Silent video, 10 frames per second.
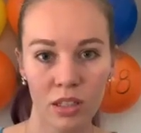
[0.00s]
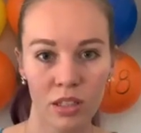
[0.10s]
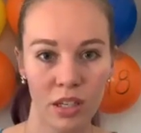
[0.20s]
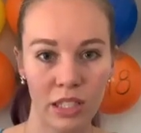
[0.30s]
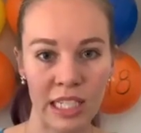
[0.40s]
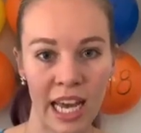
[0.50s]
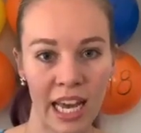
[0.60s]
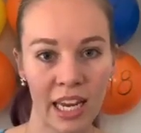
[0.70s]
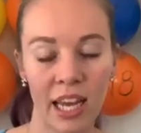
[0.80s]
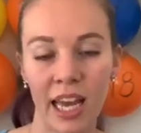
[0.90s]
So
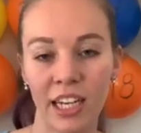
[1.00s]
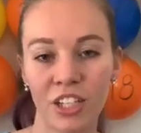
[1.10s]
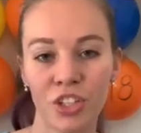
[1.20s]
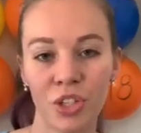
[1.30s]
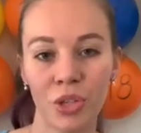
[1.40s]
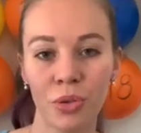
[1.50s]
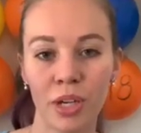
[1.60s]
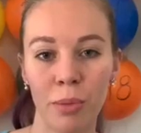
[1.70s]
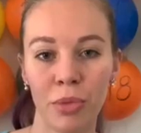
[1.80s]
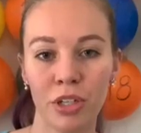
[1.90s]
Dad, I need 2
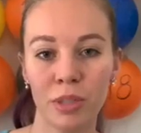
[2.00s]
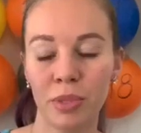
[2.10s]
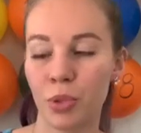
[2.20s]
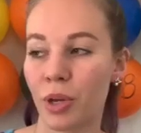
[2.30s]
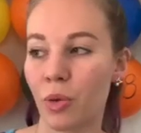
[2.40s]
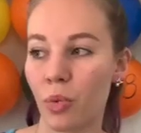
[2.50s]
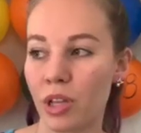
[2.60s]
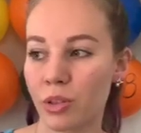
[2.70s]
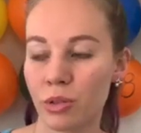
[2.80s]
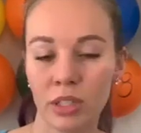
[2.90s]
numbers between
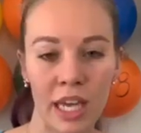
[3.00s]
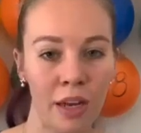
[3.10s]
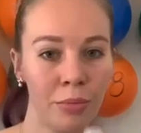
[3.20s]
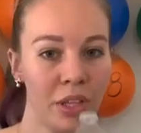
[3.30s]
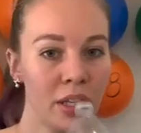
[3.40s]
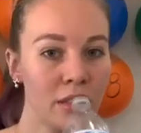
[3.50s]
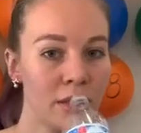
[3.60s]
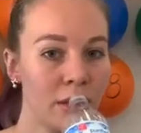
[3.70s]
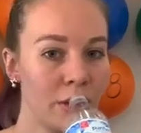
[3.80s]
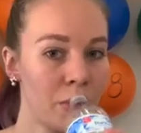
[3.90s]
1 through 10, please.